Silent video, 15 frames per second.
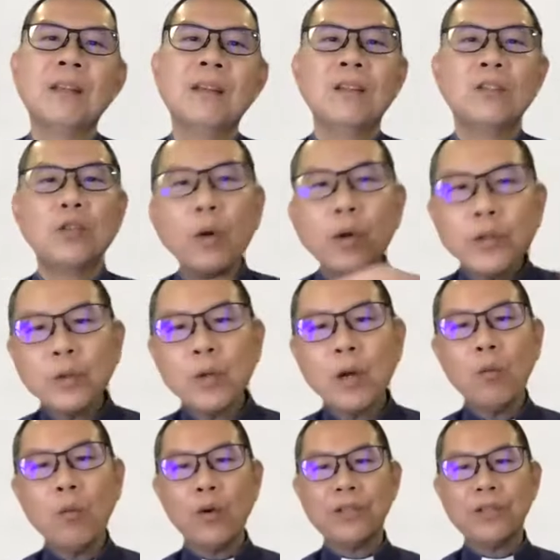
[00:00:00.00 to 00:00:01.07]

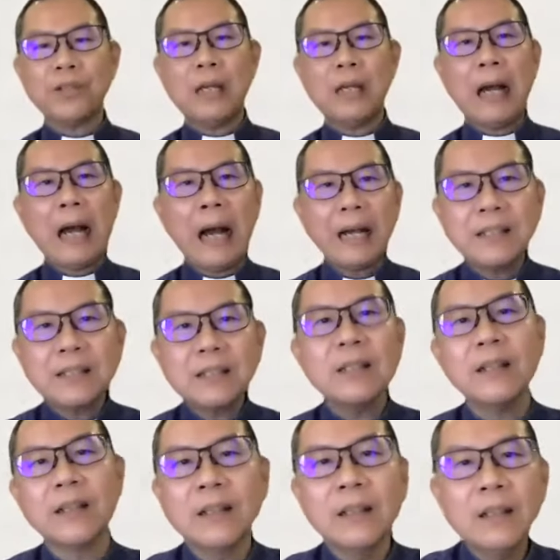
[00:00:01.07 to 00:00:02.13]
Joshua was
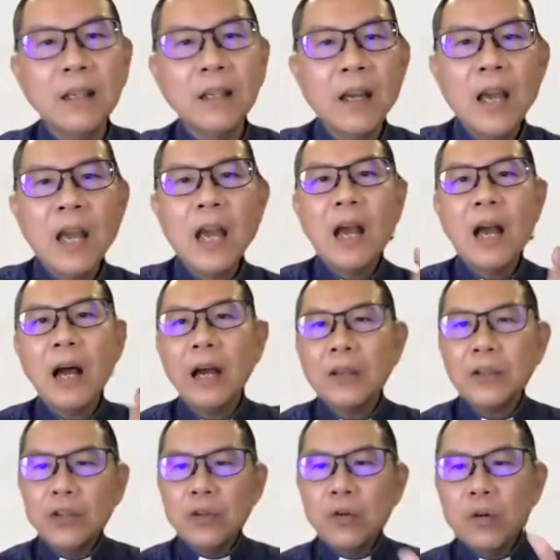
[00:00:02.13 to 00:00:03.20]
asking, are
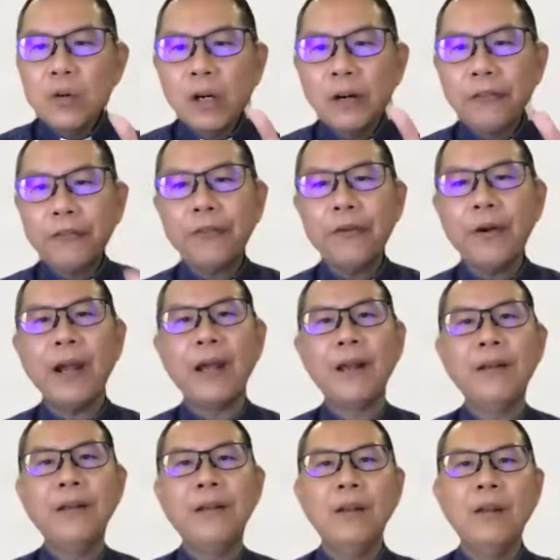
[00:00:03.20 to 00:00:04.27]
you a
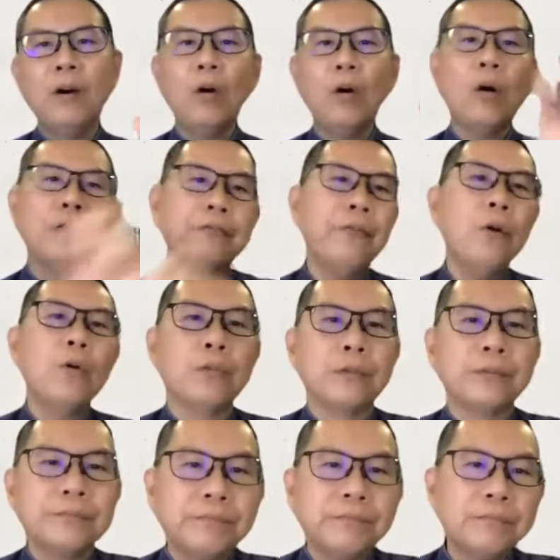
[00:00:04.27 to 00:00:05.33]
friend or a
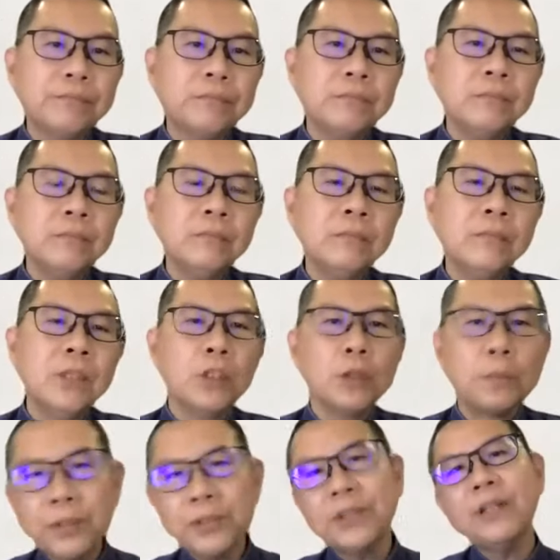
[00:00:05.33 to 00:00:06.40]
foe? To
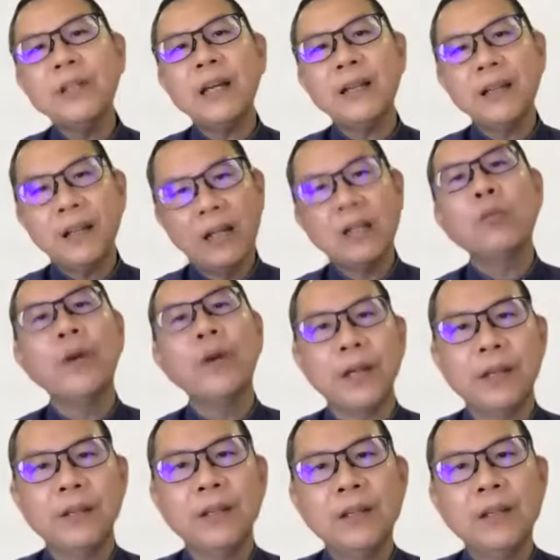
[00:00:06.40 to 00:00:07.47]
put it another
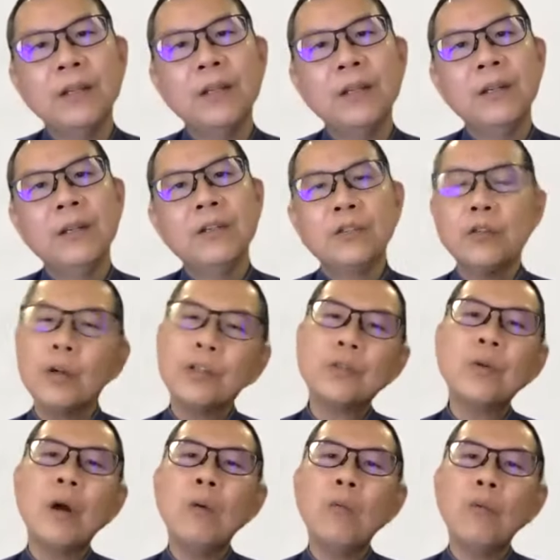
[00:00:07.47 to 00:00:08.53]
way,
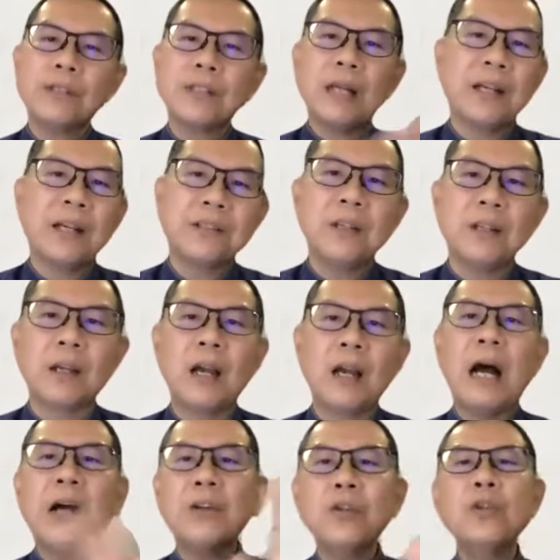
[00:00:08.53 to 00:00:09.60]
Joshua was asking,
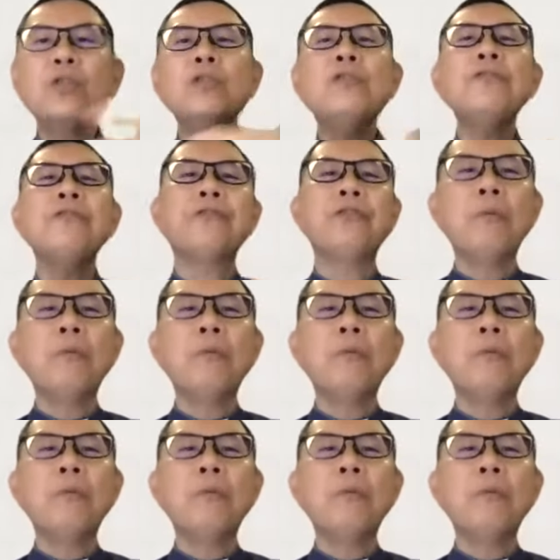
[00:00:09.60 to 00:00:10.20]
are you for